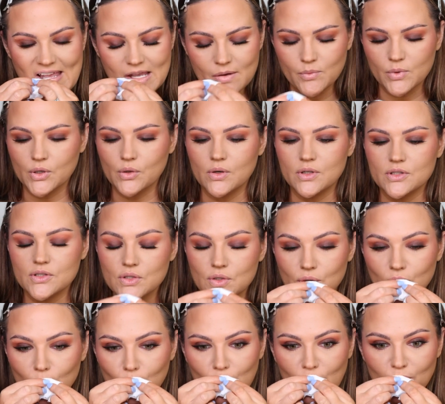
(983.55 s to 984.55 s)
And we're going
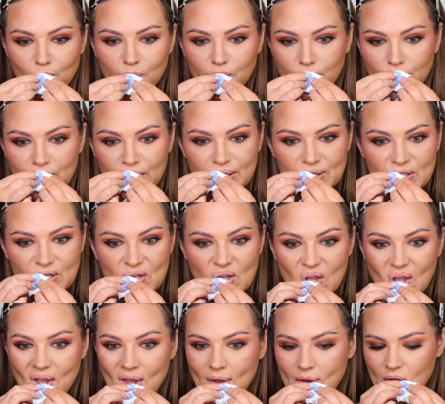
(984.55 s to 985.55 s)
to complete
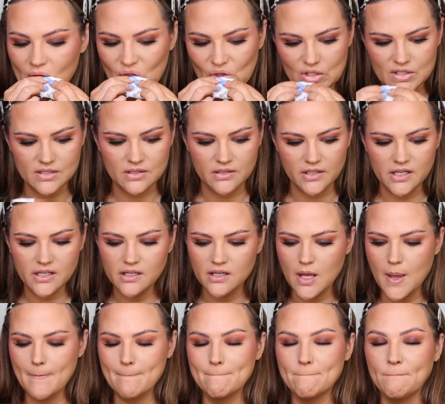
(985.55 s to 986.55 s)
this look
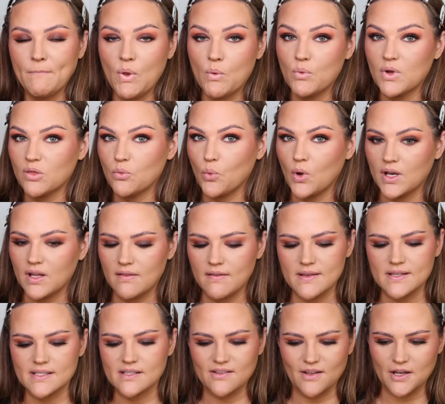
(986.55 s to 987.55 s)
with one of
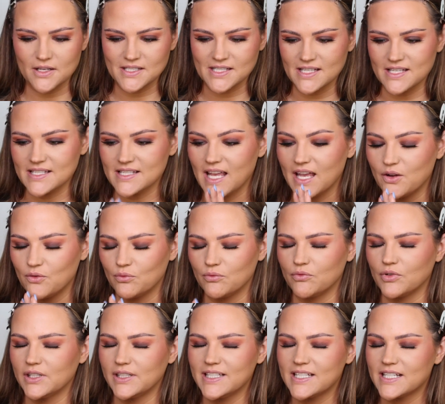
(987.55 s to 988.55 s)
these glosses. I
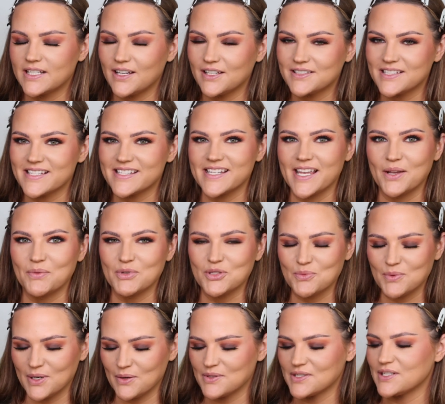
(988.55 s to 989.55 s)
really cannot decide
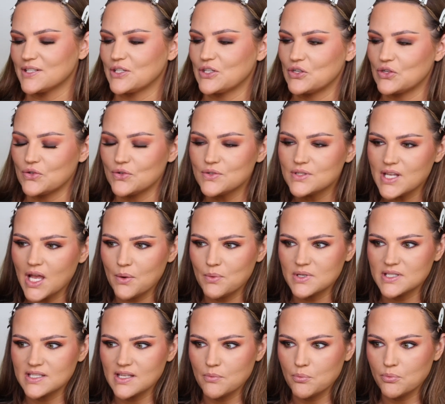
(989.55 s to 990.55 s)
which one I was going to use. I
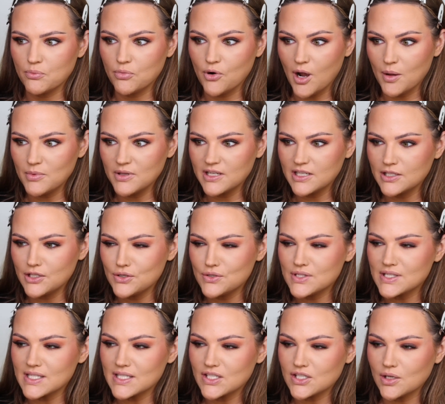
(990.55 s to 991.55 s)
was probably going to
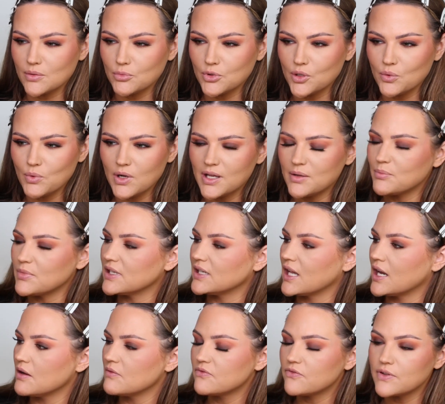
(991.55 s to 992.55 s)
use this shimmery one, but
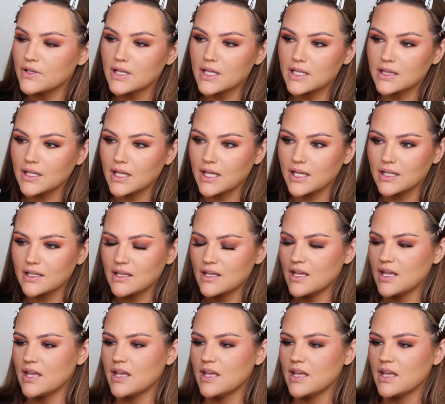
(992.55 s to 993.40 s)
now I'm feeling like